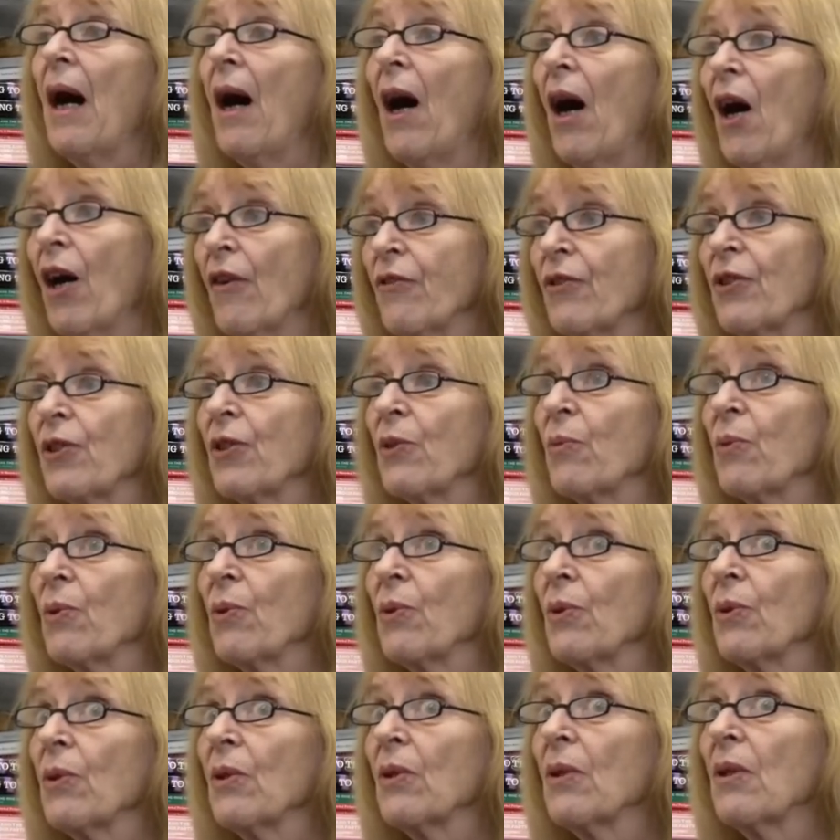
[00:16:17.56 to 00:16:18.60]
After the
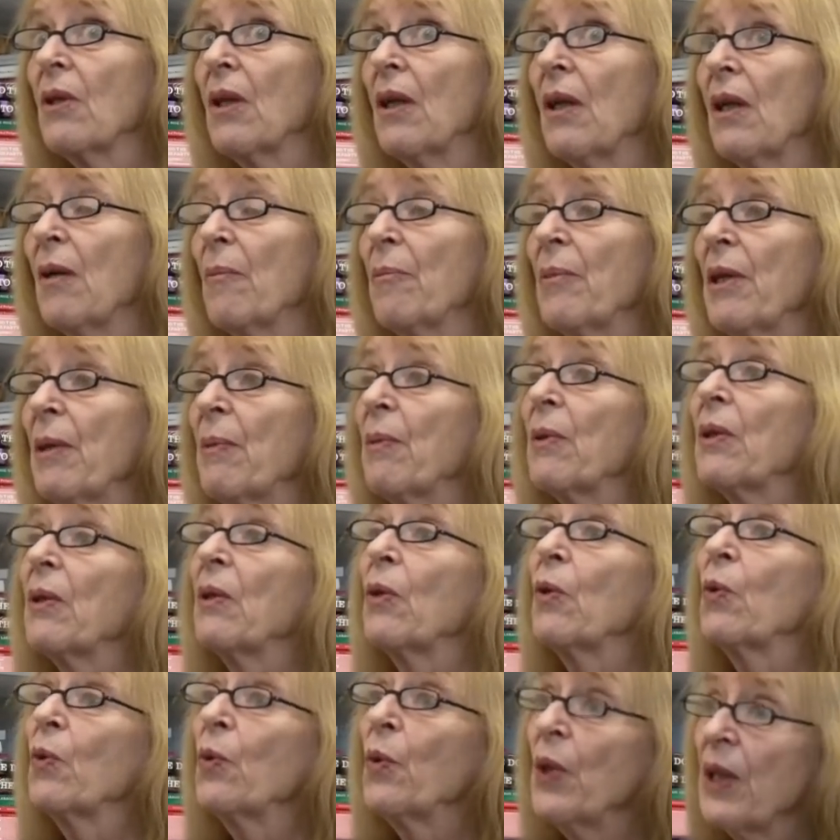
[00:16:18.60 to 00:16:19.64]
war, people
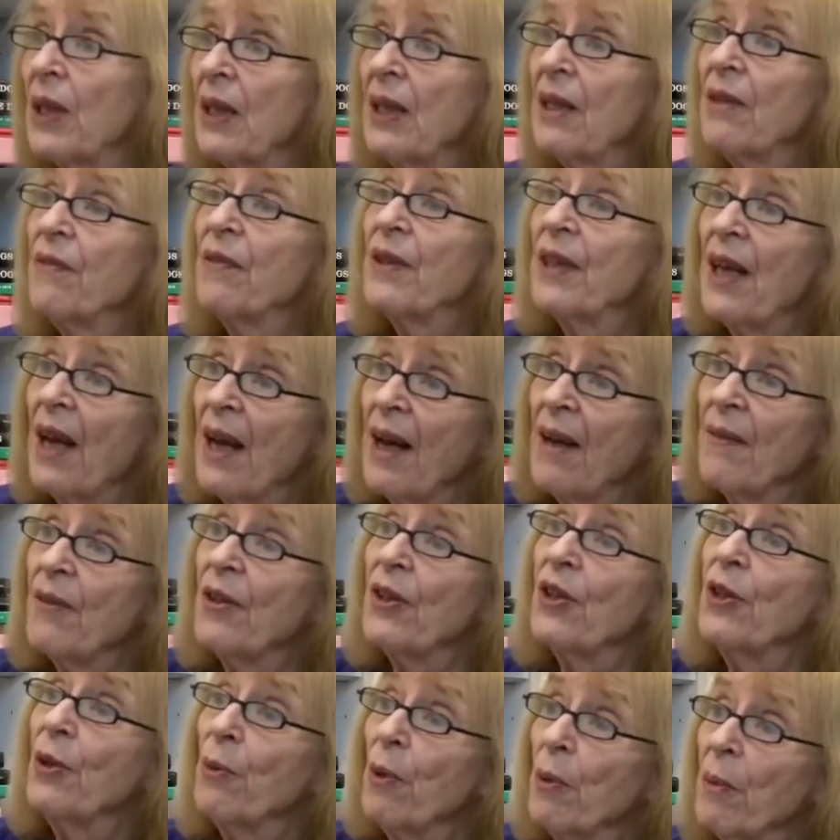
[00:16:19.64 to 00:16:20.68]
quickly forget
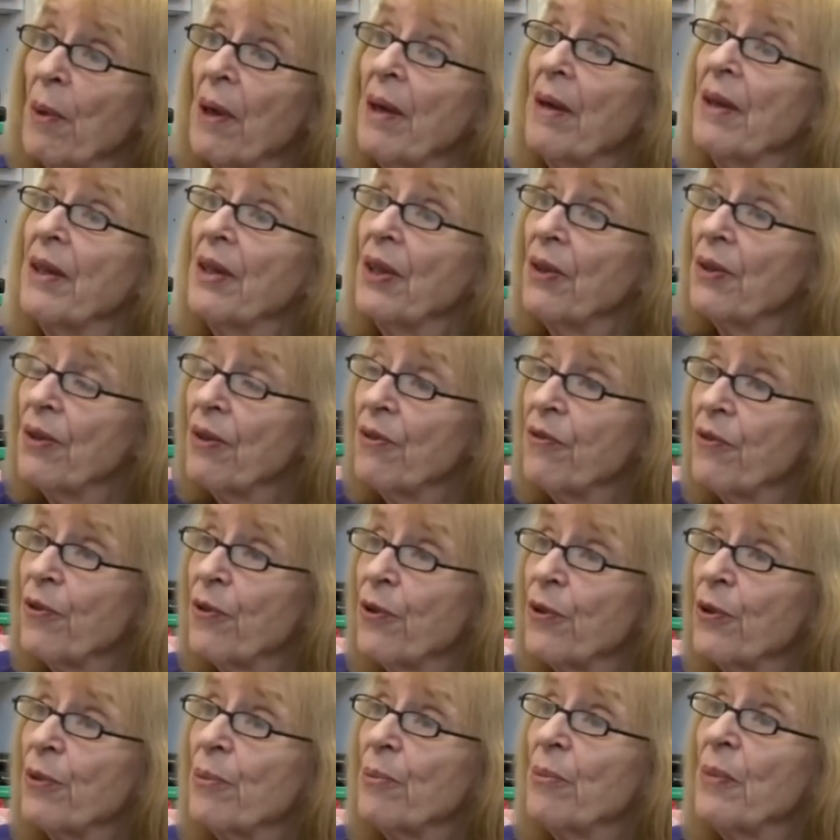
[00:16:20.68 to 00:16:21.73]
that you were wearing
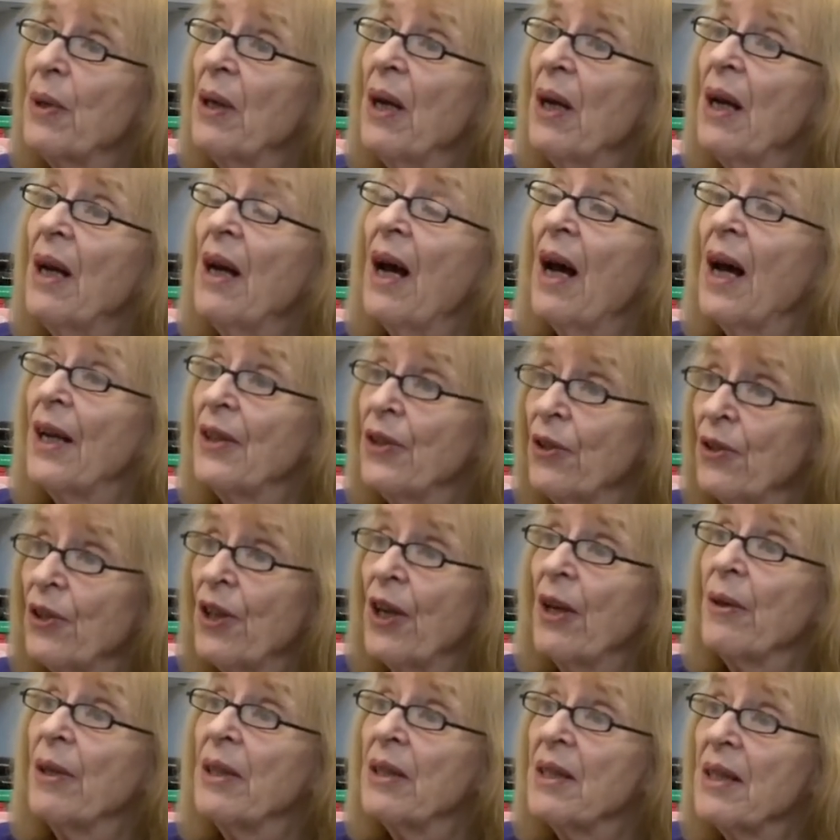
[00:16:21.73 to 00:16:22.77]
uniform and you're
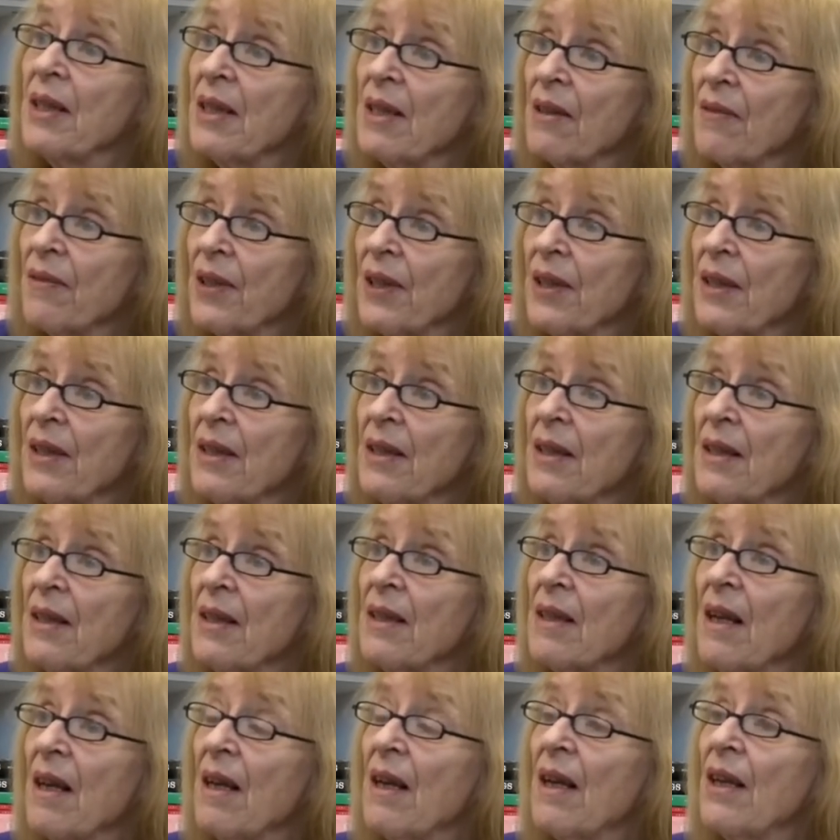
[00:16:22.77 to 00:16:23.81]
now in civvies,
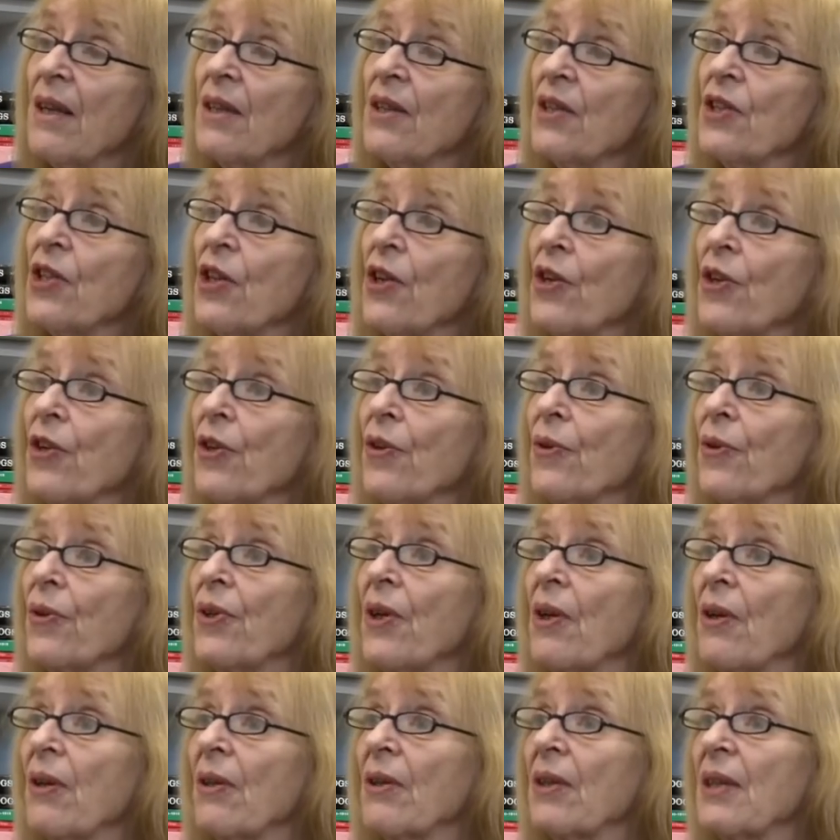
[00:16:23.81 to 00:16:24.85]
so you're
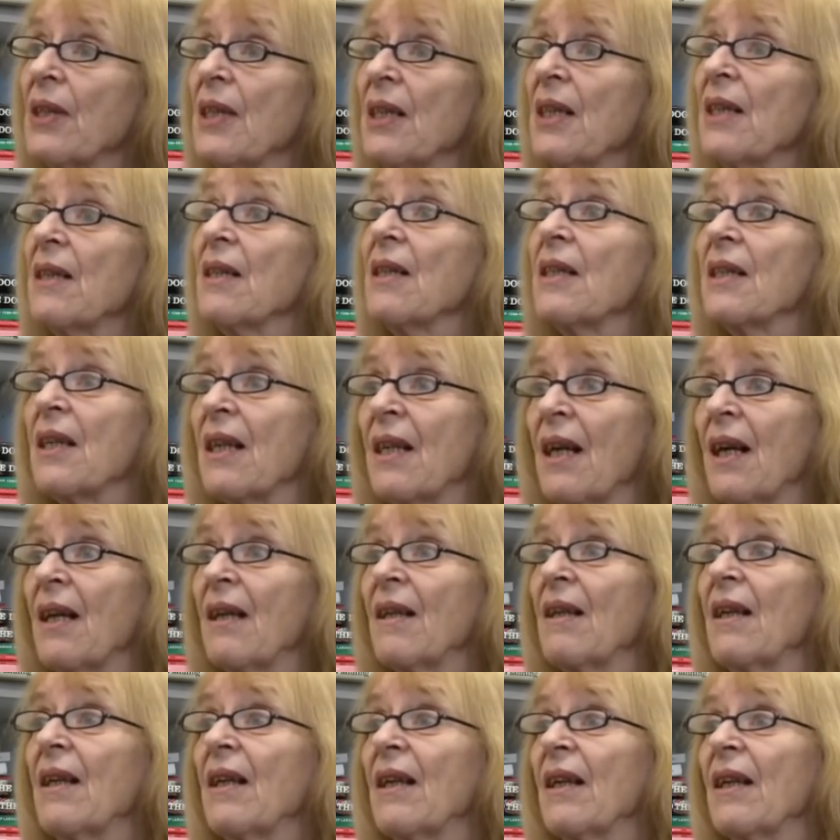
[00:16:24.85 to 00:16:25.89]
no longer seen as an
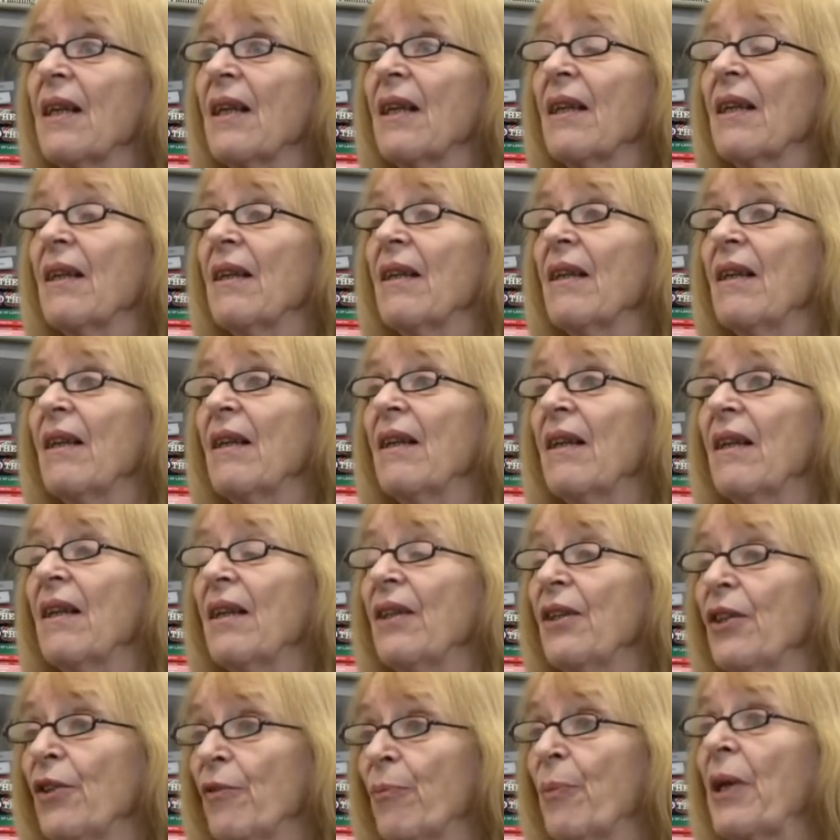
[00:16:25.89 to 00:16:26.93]
ally.
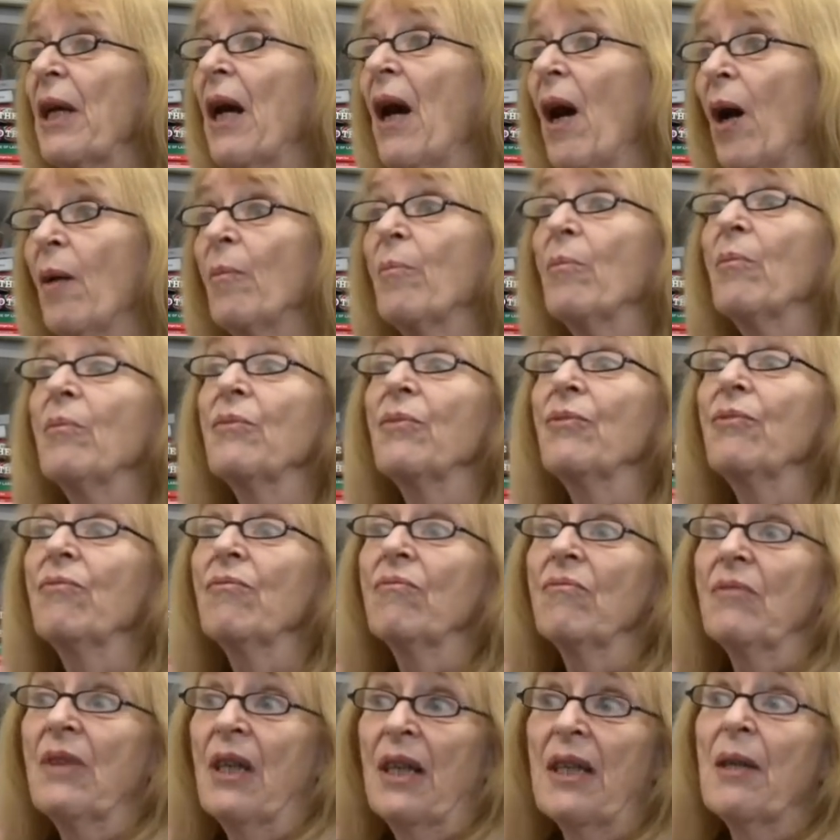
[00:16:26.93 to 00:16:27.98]
You've become
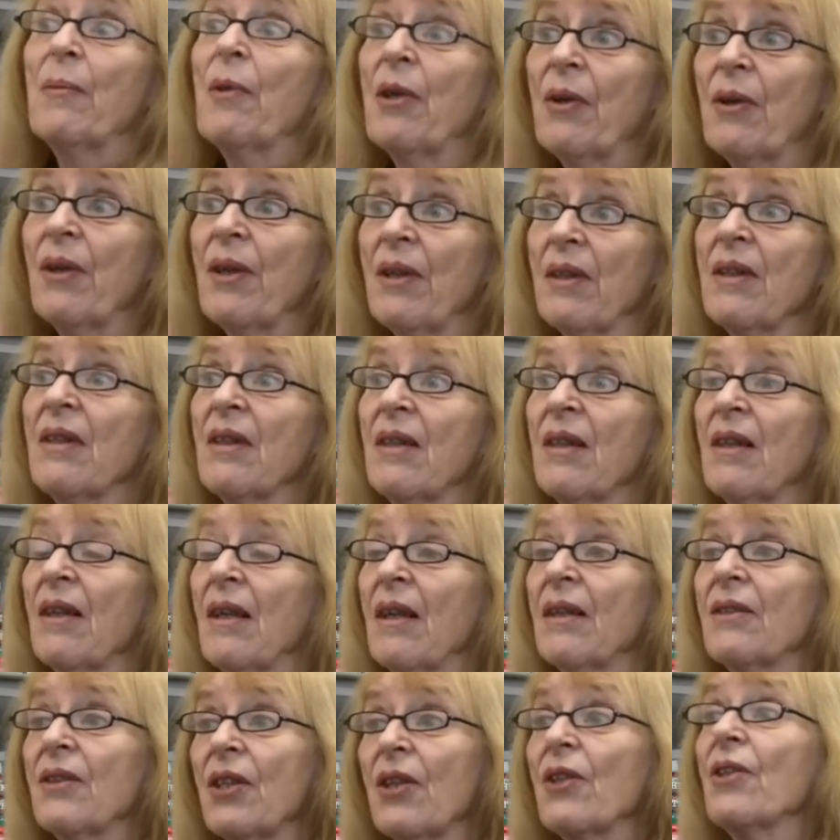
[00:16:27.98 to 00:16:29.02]
an immigrant,
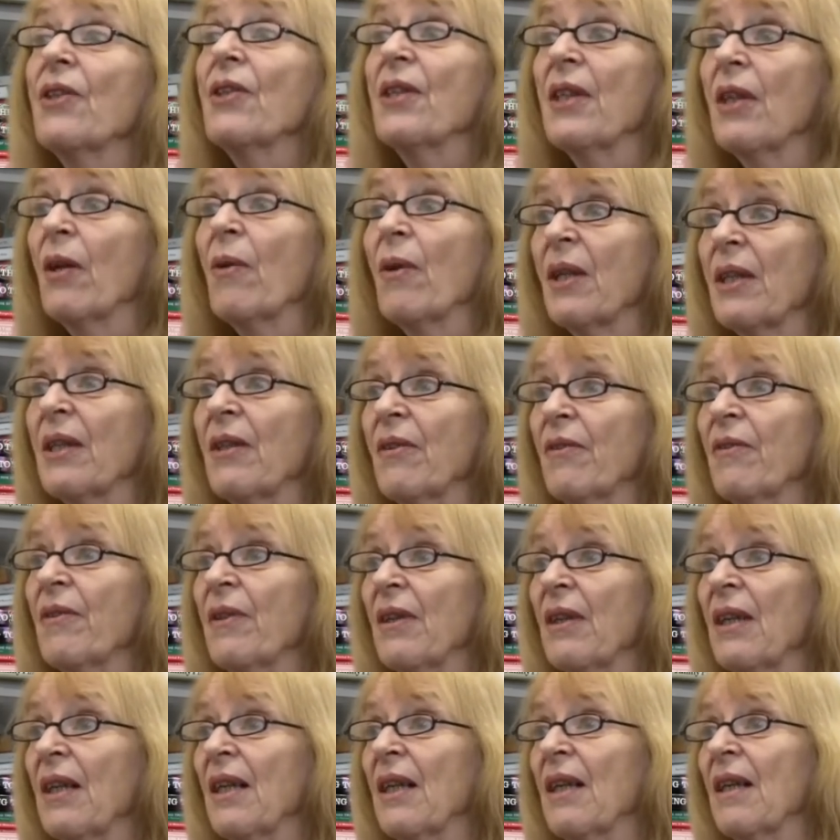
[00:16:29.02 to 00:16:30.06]
and so you seem quite
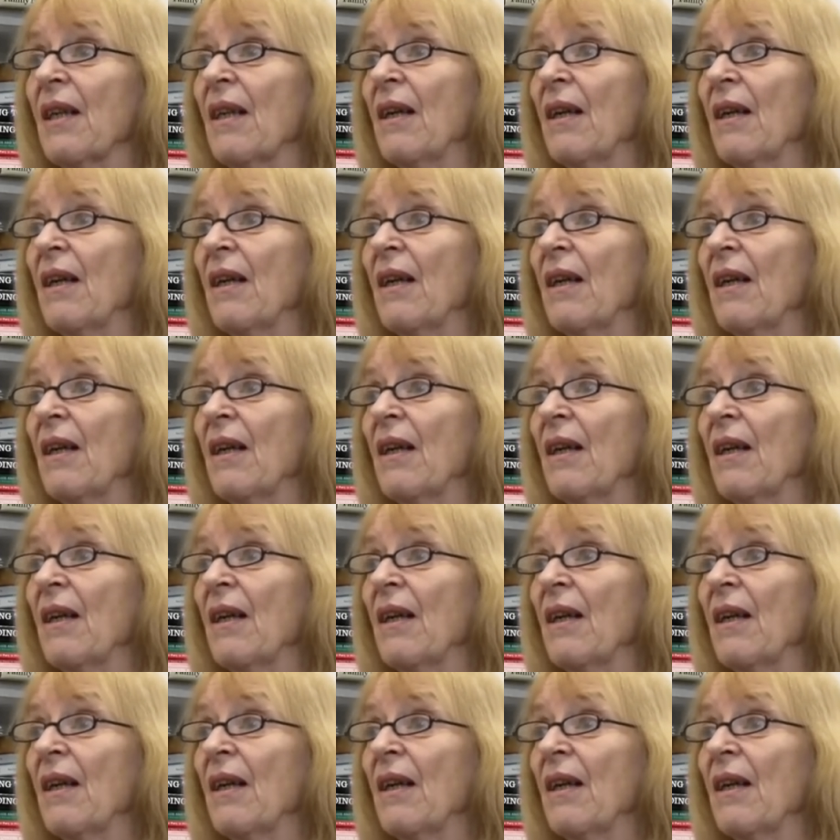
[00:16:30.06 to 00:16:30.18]
differently.